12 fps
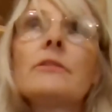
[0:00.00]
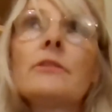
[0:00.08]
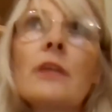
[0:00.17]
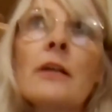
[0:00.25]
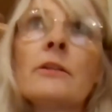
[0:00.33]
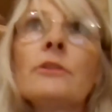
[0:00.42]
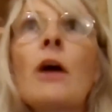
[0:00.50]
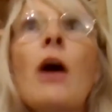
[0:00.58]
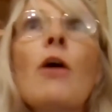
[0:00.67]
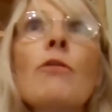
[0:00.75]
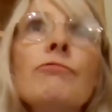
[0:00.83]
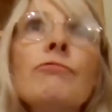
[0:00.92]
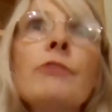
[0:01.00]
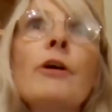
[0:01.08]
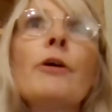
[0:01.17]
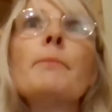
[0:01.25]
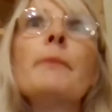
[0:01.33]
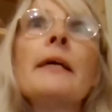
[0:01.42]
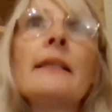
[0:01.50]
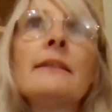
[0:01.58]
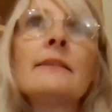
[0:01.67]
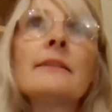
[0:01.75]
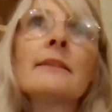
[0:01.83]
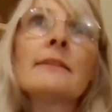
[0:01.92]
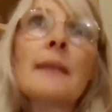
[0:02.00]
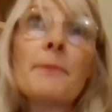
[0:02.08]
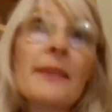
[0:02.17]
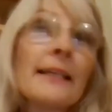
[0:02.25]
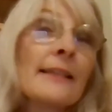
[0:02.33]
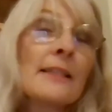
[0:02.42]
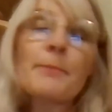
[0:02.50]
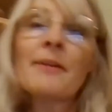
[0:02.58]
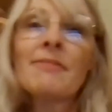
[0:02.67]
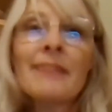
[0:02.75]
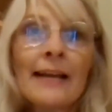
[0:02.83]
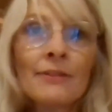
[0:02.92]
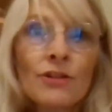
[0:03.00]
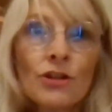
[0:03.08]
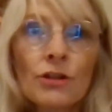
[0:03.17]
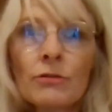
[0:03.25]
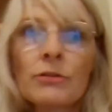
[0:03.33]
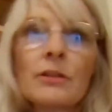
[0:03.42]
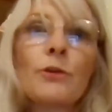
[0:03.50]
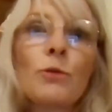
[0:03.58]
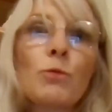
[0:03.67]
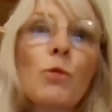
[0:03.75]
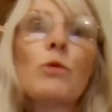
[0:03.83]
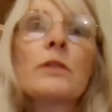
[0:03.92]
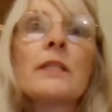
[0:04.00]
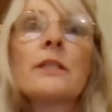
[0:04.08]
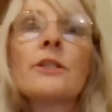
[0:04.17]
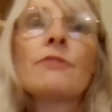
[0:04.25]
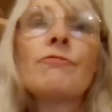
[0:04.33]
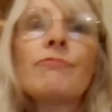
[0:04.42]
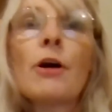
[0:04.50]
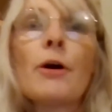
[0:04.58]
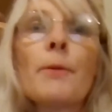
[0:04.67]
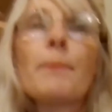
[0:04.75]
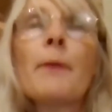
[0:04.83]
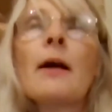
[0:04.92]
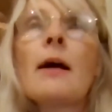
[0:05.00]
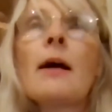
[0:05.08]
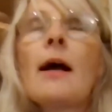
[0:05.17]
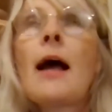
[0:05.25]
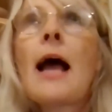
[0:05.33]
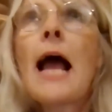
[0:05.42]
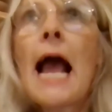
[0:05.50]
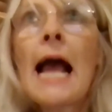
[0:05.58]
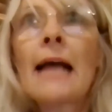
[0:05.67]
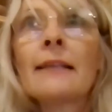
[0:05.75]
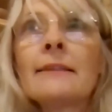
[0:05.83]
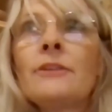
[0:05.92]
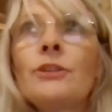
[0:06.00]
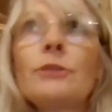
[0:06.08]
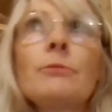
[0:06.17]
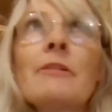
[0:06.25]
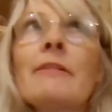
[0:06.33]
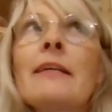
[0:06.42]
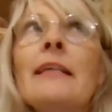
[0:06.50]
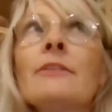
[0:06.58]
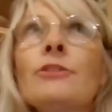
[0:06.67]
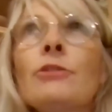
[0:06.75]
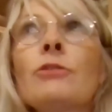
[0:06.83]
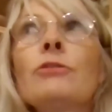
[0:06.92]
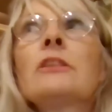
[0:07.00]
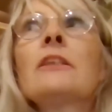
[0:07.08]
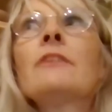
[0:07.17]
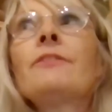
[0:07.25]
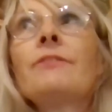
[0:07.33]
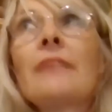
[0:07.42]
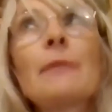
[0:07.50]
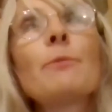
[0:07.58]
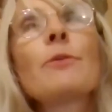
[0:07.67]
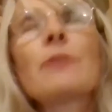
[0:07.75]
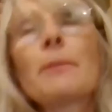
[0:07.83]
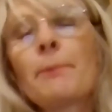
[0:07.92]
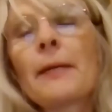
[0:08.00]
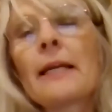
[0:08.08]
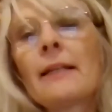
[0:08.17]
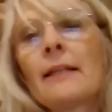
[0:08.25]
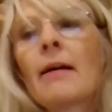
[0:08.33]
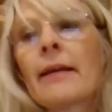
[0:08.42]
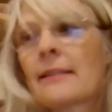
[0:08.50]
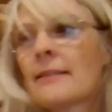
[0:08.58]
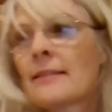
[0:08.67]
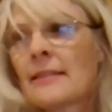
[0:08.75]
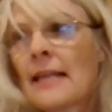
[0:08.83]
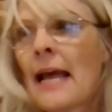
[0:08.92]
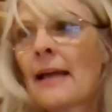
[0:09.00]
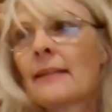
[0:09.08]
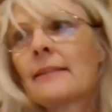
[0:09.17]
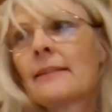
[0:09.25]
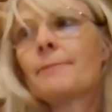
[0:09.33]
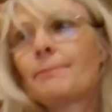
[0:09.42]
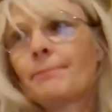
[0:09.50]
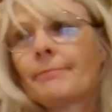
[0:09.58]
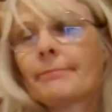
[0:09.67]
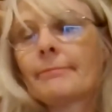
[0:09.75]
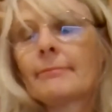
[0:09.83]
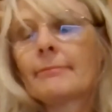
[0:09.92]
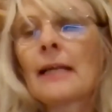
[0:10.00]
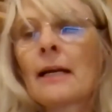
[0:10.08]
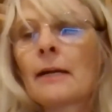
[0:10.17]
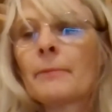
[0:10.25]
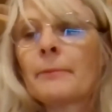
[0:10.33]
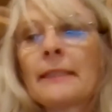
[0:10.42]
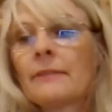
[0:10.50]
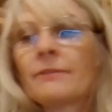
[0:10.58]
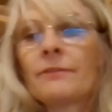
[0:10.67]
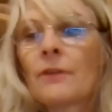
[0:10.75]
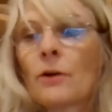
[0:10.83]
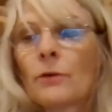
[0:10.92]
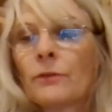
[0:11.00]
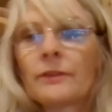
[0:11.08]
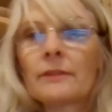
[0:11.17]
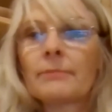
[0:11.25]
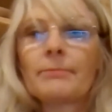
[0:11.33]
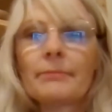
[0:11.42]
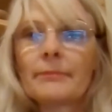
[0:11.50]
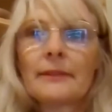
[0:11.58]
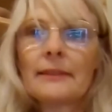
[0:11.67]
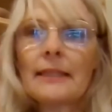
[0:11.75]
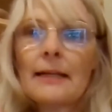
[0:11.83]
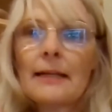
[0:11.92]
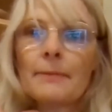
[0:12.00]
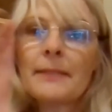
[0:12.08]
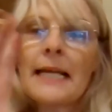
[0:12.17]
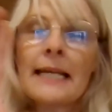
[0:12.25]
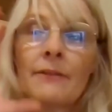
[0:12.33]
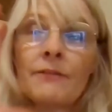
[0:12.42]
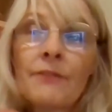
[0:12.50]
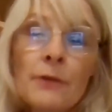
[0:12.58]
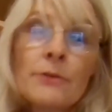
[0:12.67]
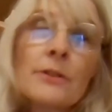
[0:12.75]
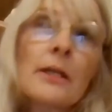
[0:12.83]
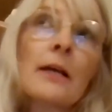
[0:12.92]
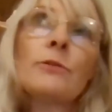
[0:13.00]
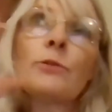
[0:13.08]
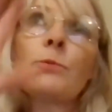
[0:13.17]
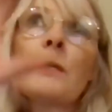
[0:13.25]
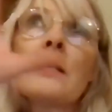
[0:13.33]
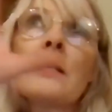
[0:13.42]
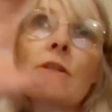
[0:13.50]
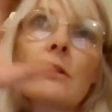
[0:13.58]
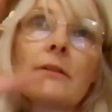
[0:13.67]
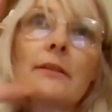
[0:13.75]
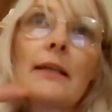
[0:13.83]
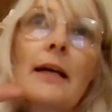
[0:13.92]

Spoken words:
turned a whole room into something experiential. So you walked into the room and you were in a sort of, it was a bit like a set, and it involved taking photos, which